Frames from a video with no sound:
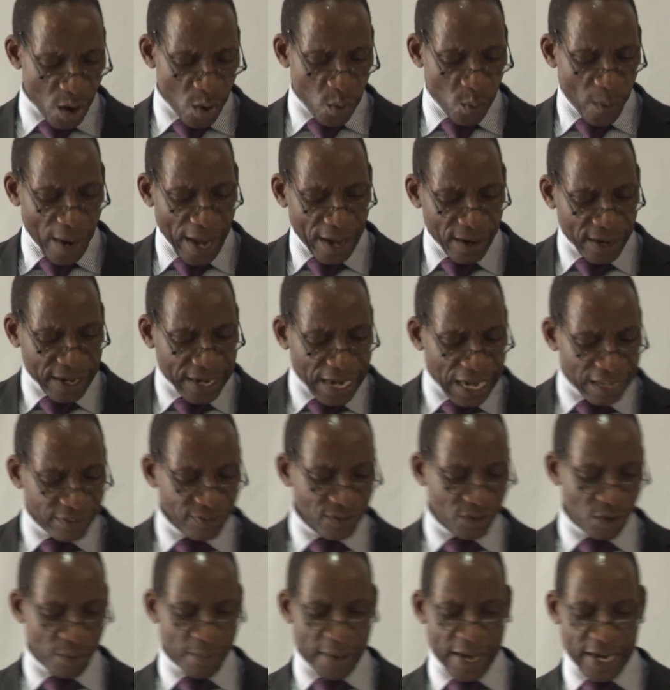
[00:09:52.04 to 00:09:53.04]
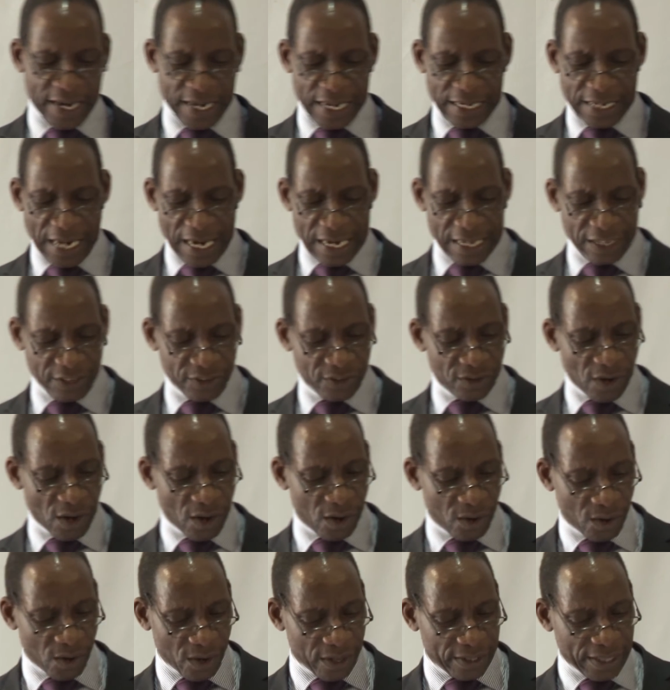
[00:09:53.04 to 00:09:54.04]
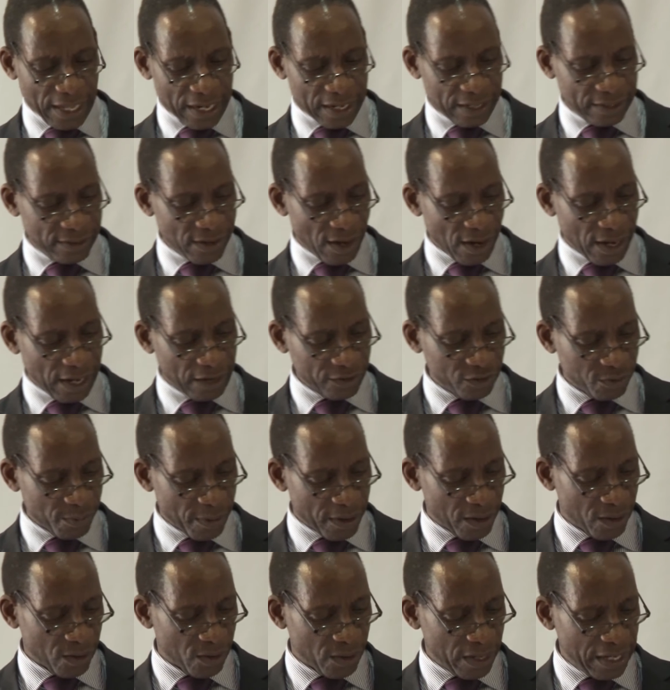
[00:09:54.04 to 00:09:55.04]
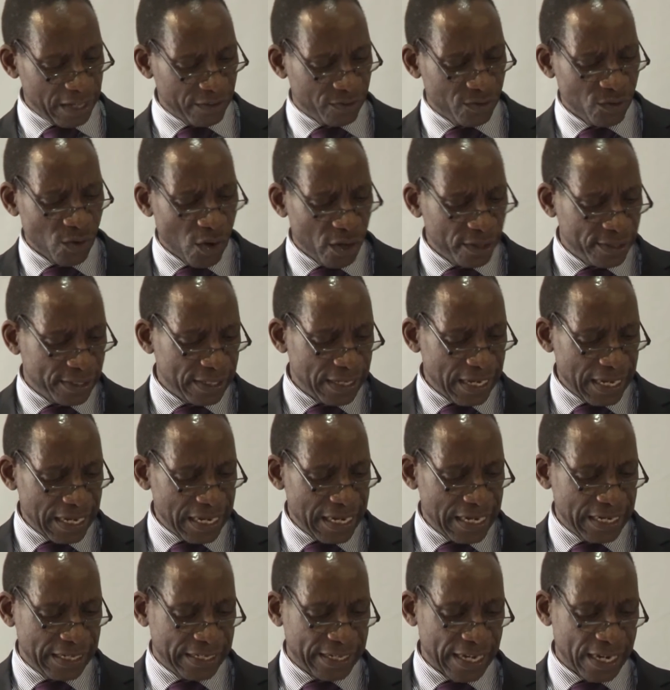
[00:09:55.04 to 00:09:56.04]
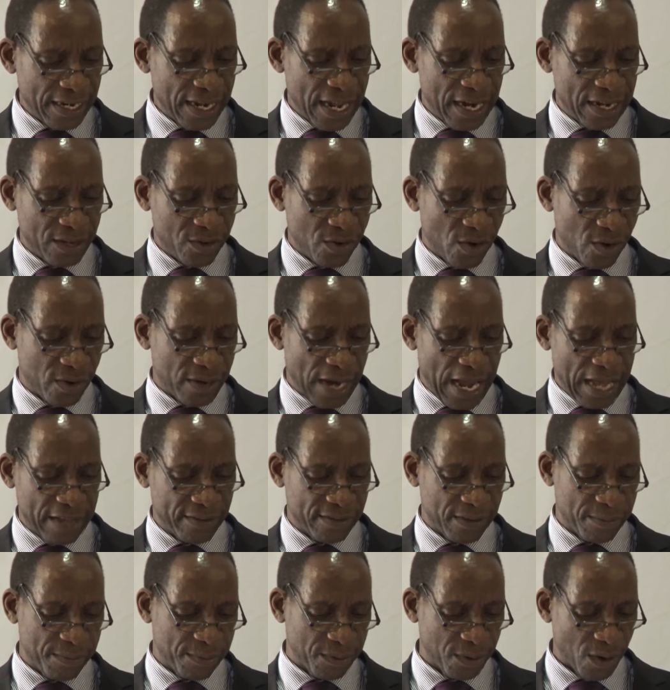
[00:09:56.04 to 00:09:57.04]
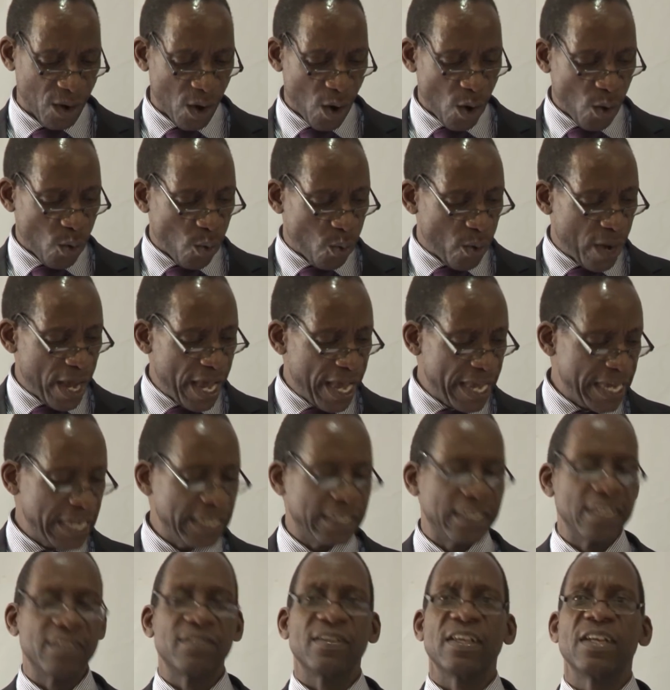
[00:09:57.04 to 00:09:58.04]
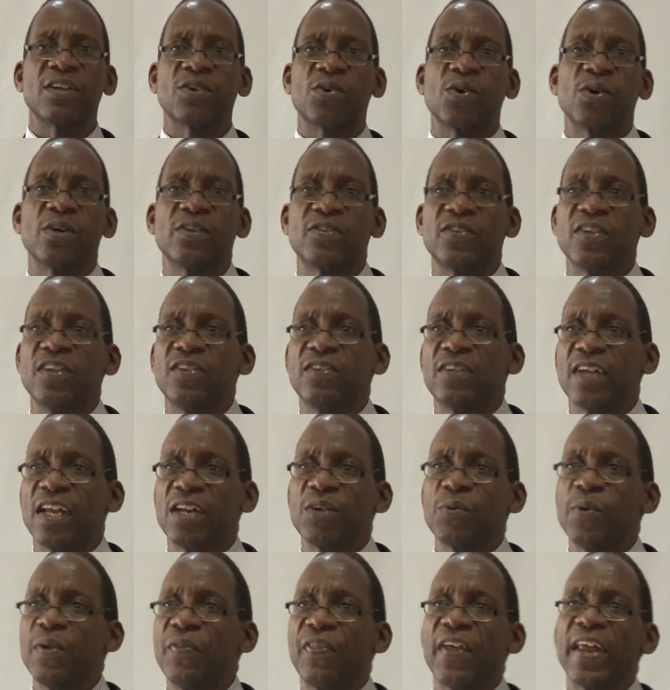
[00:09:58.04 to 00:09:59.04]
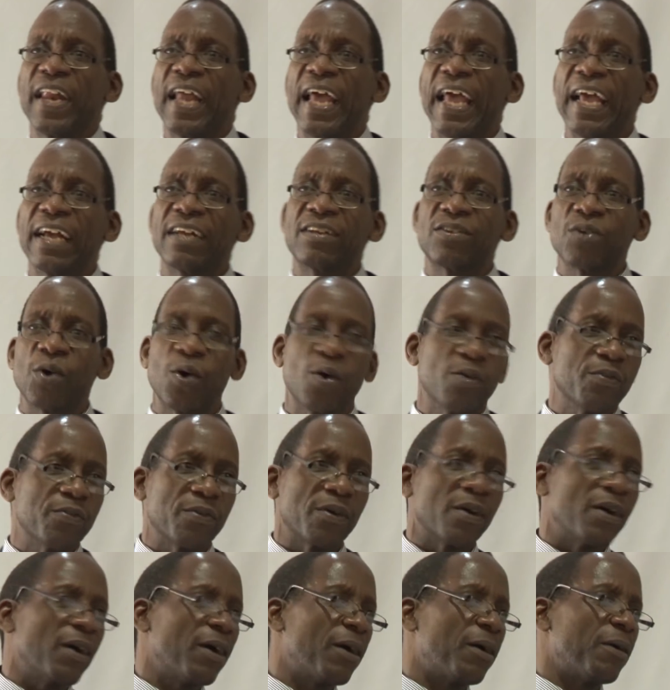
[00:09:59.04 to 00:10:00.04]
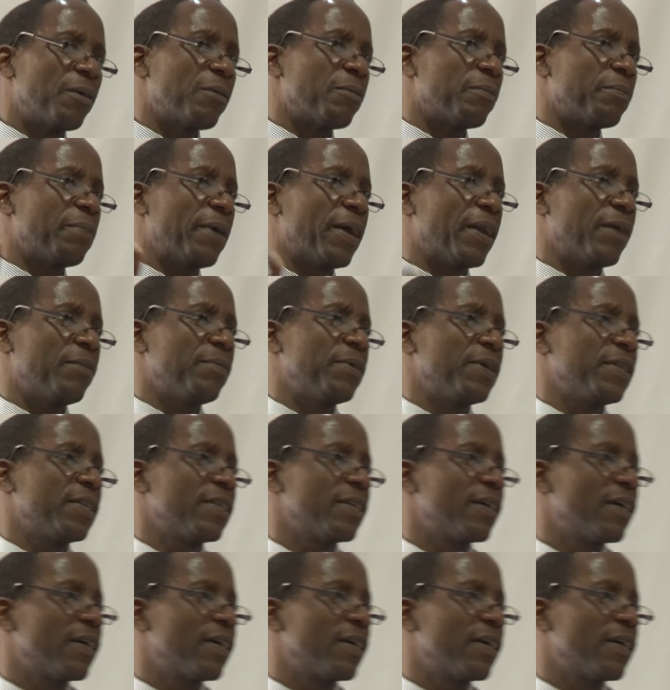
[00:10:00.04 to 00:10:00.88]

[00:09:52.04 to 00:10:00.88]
While customary international law, international customary law, is not internally cognizable where it is inconsistent with an act of parliament.